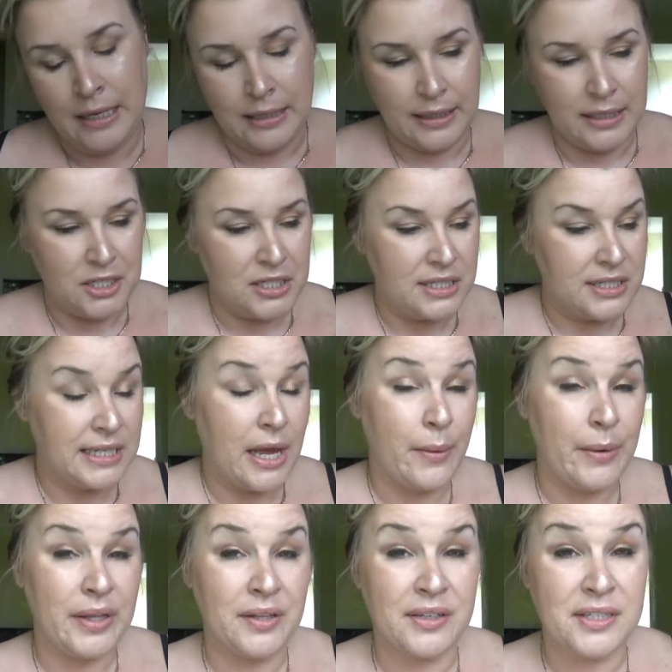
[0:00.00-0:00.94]
Let's just see how
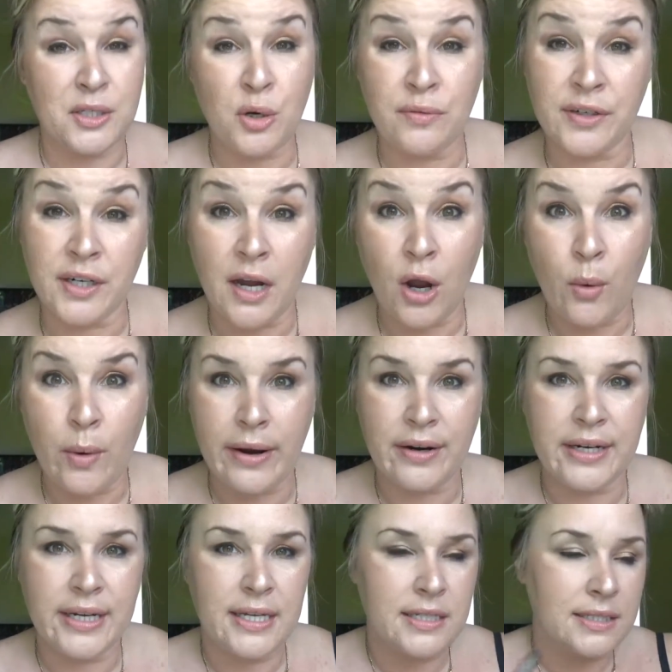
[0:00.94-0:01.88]
it looks over
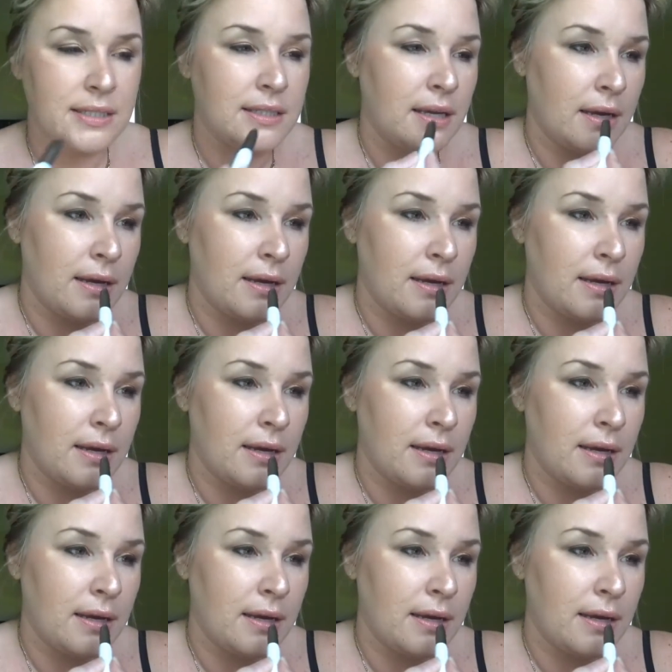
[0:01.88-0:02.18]
Aquarius.